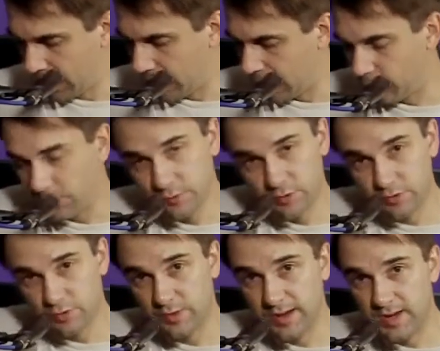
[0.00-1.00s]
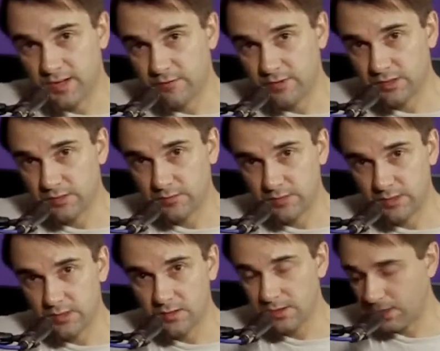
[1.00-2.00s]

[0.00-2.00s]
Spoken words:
And what you want to do is you want to hang your wrist over the guitar,